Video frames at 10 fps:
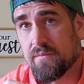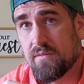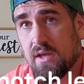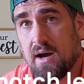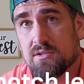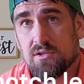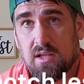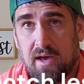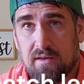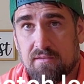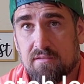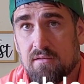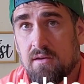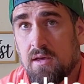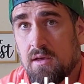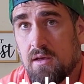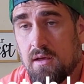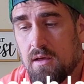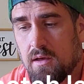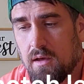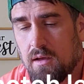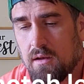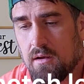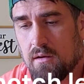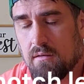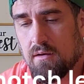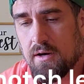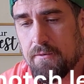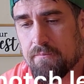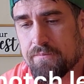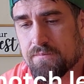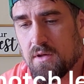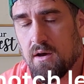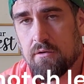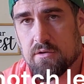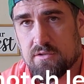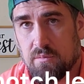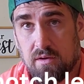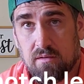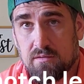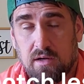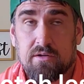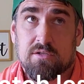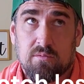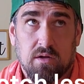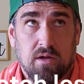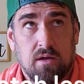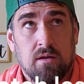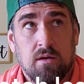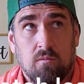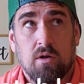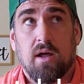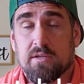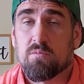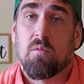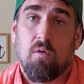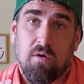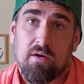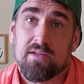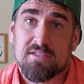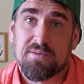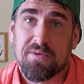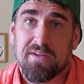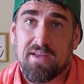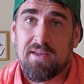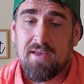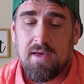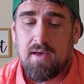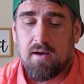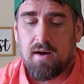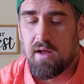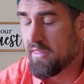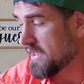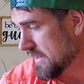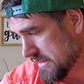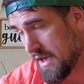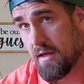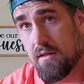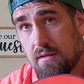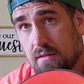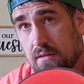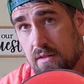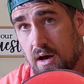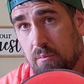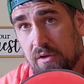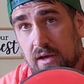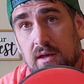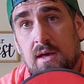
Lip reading: notch less in understability, one notch more in stability than the uplink.